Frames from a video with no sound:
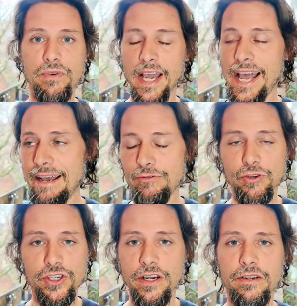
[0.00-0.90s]
I have to
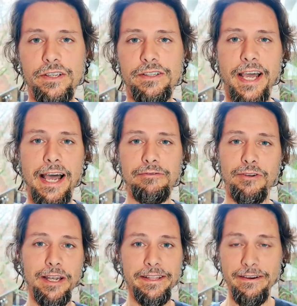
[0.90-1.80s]
share this. I have
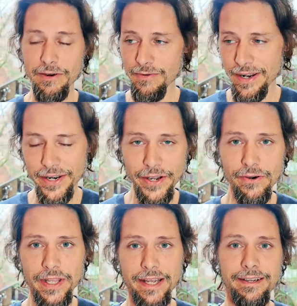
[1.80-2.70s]
to let everyone
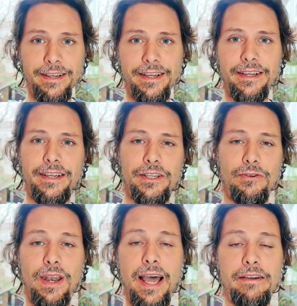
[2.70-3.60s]
know that
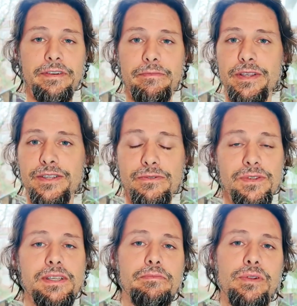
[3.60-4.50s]
your life can be so
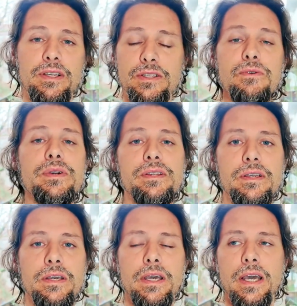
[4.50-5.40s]
simple and so
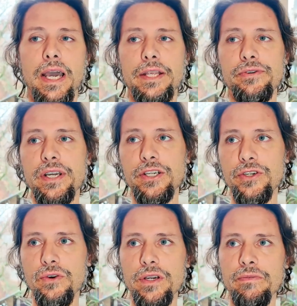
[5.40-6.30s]
easy. And you can
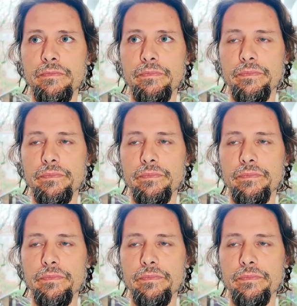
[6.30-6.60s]
join